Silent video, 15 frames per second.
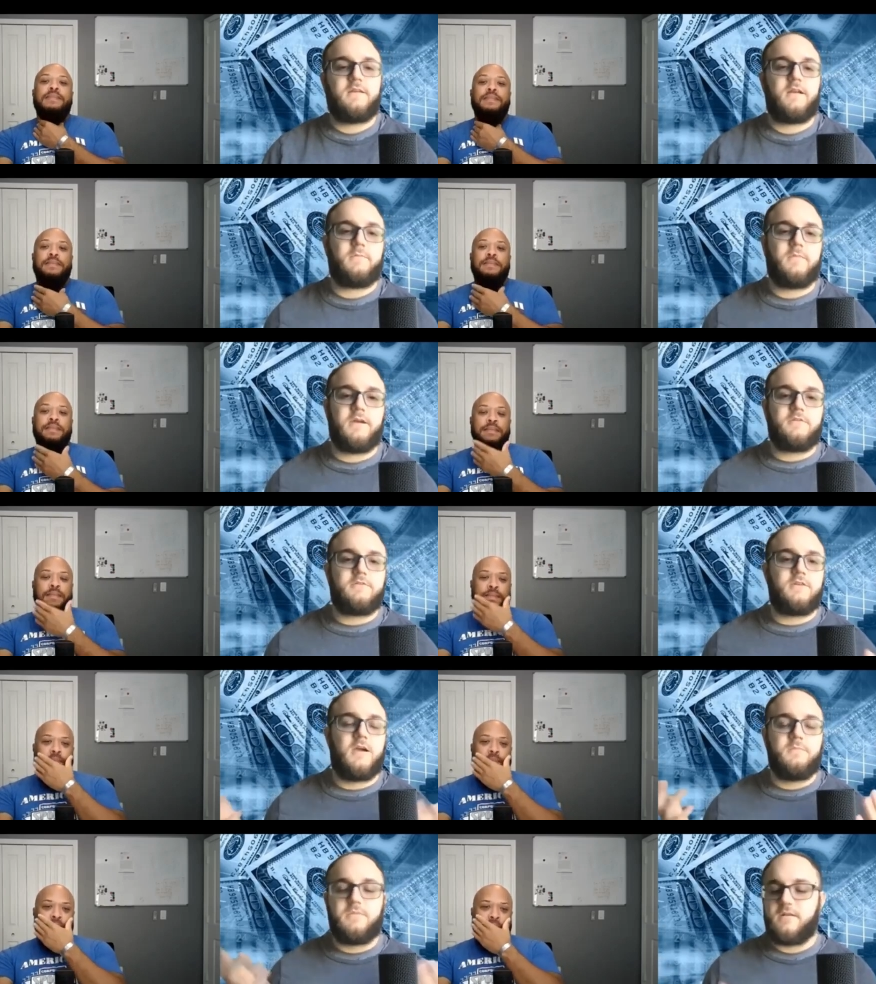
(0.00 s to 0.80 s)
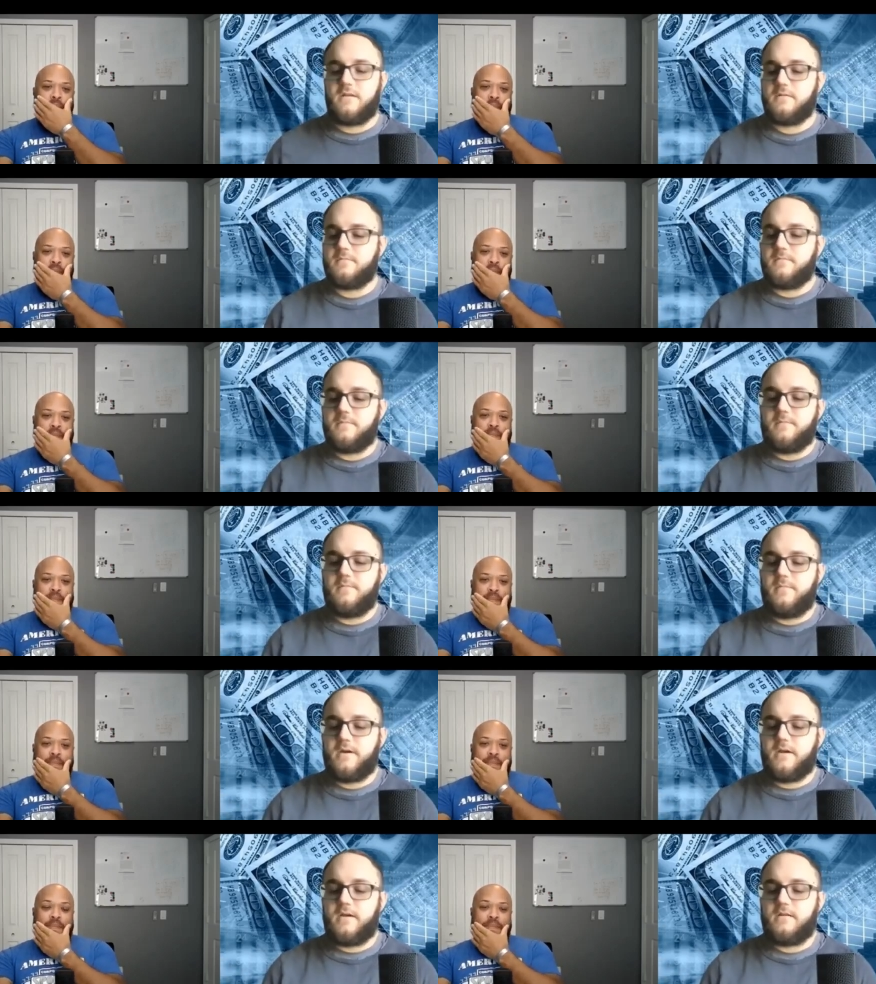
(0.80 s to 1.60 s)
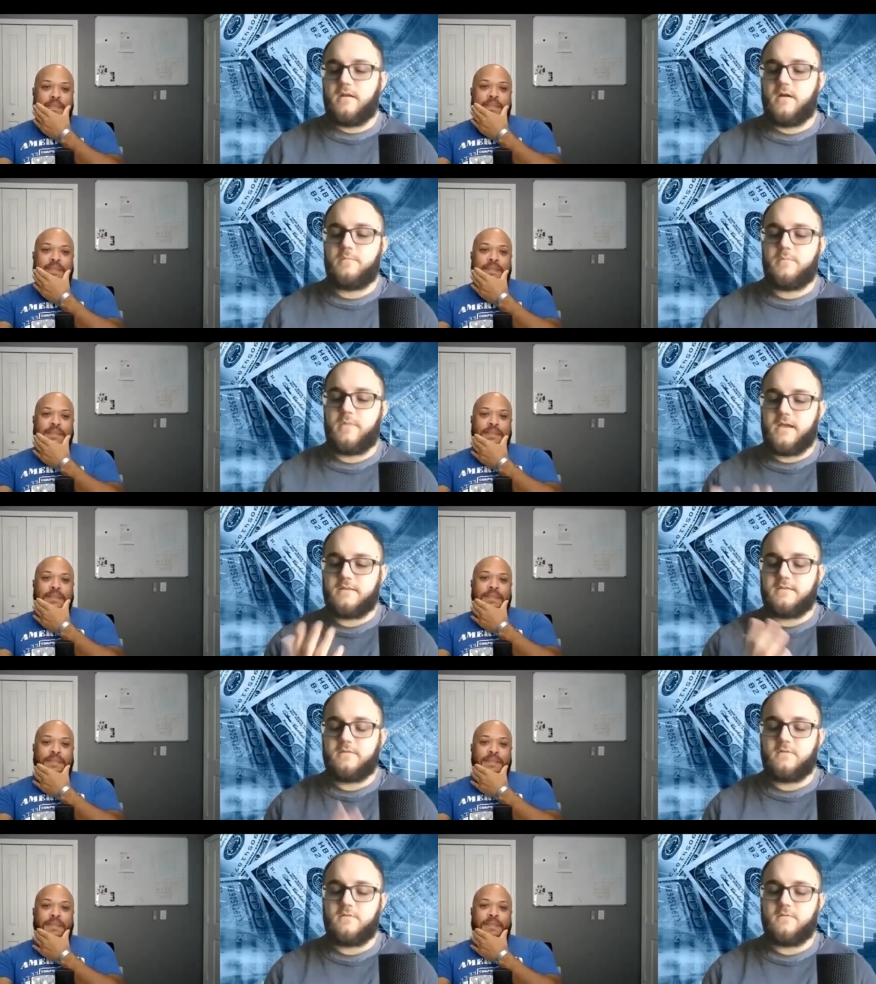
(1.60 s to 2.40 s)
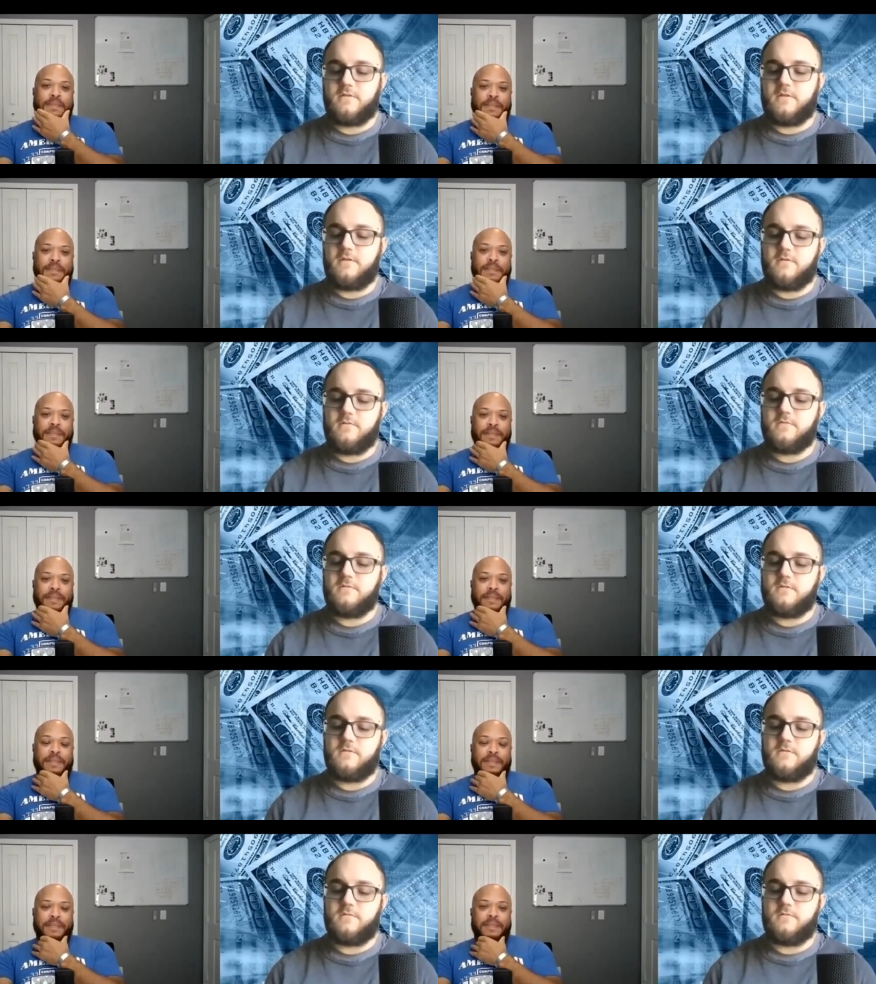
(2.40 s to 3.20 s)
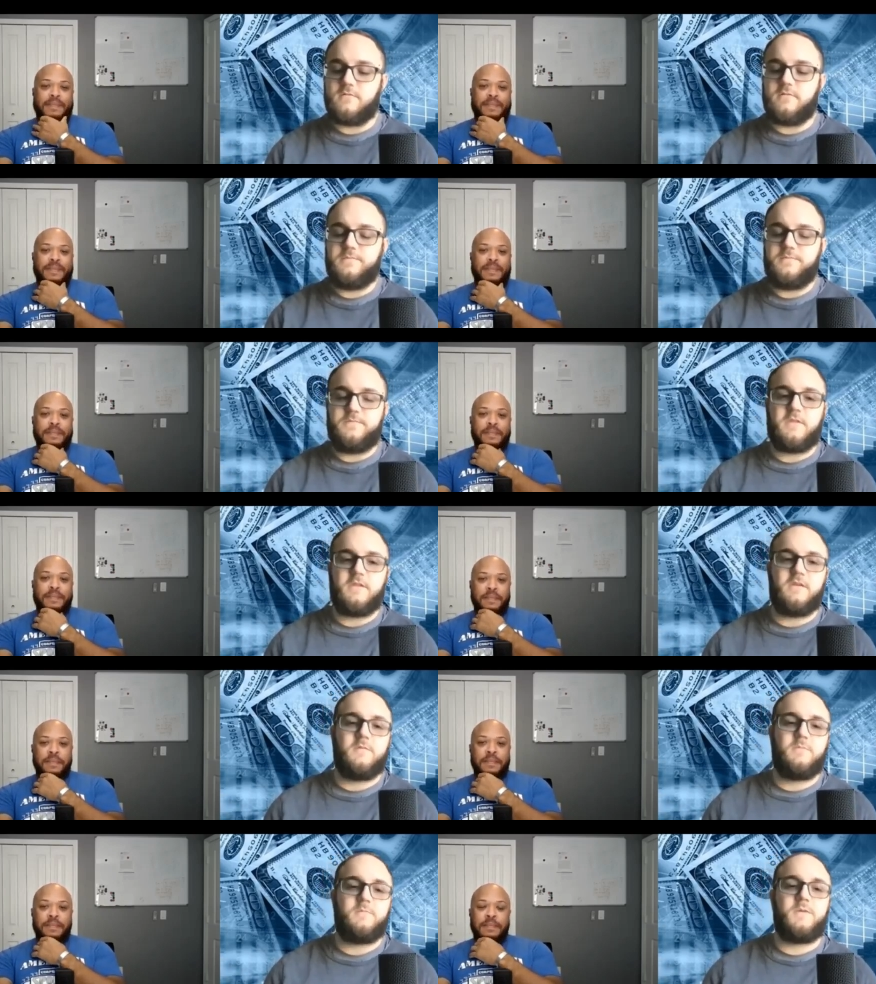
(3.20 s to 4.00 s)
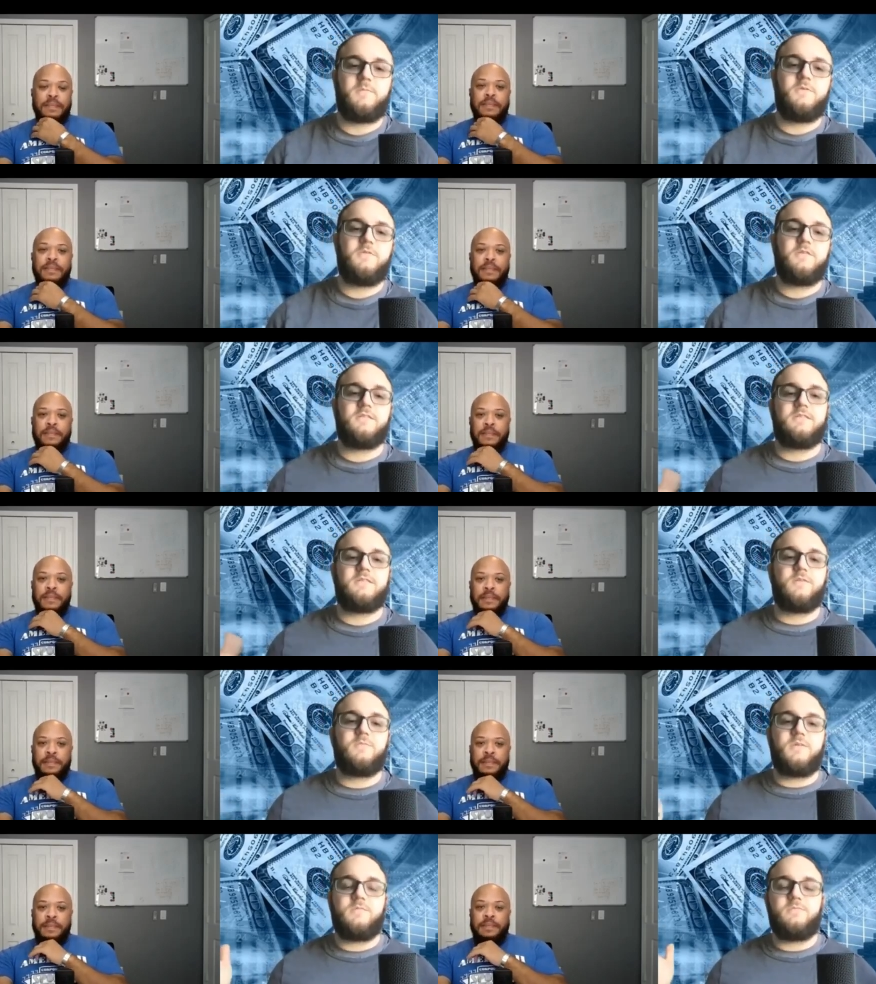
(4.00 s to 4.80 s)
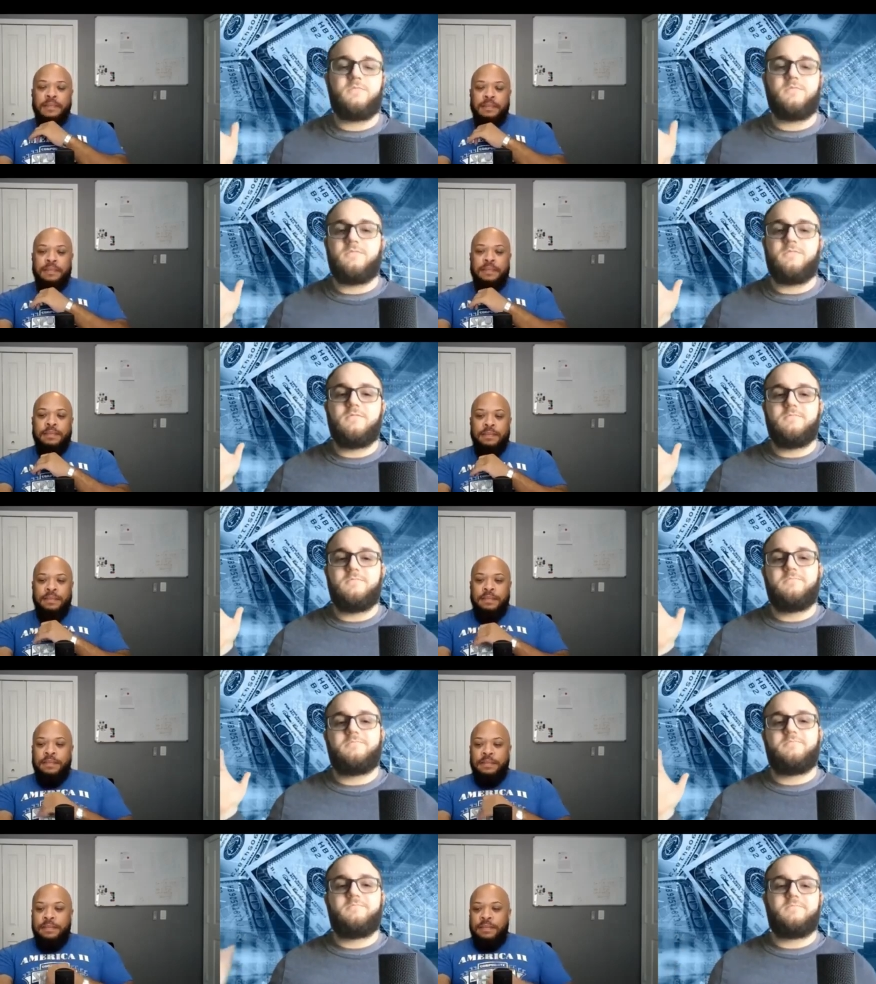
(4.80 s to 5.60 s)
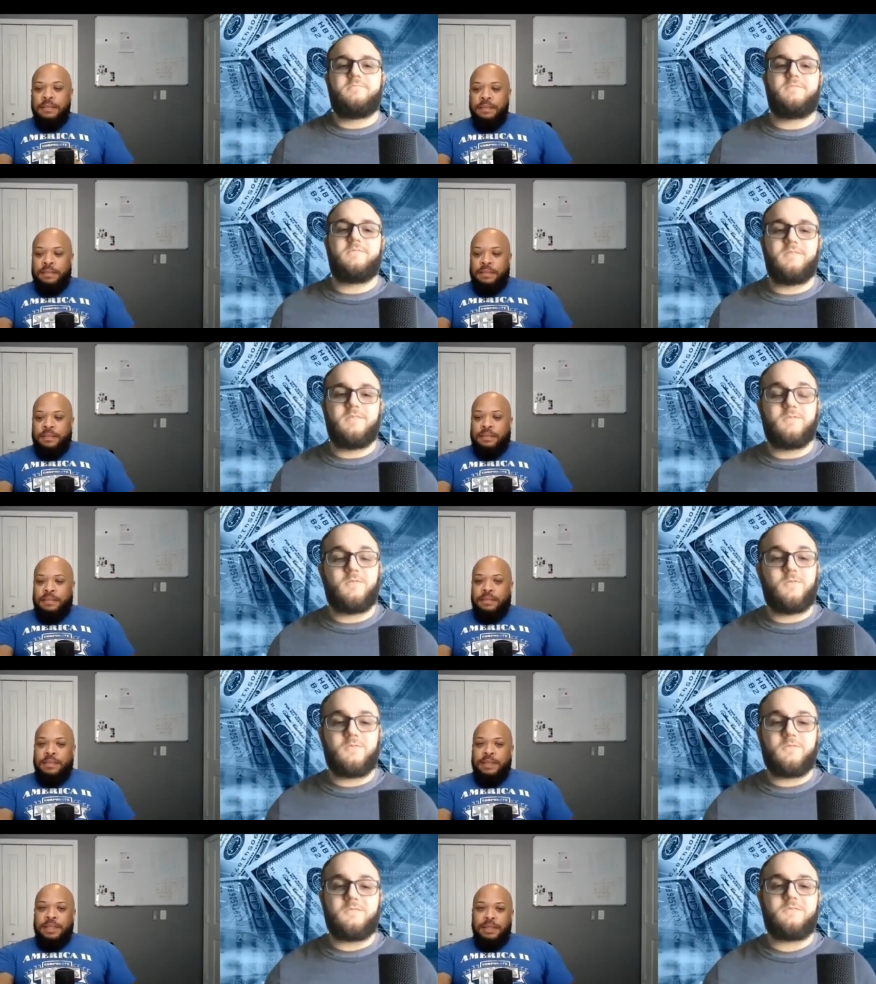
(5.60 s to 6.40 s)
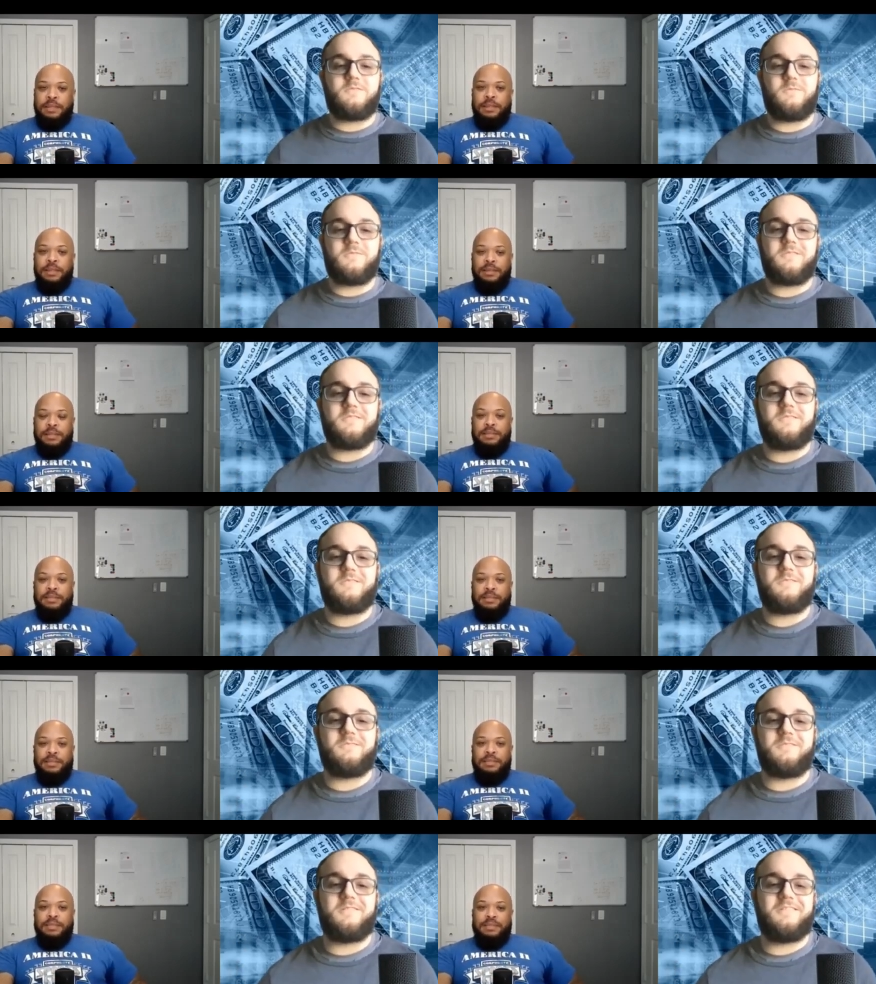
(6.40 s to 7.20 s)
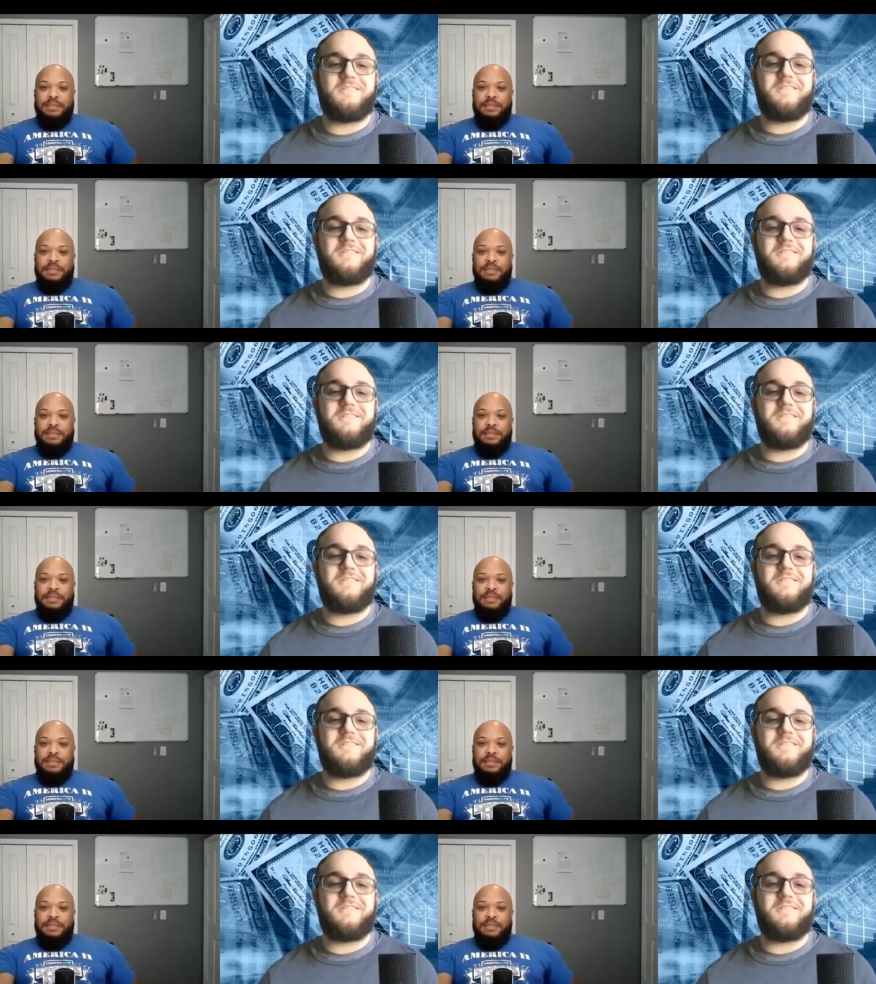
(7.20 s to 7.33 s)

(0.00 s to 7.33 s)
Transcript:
Speaker 1: it. I might chop it up, but I'll pass it over to you. So maybe you can tell people your horror stories too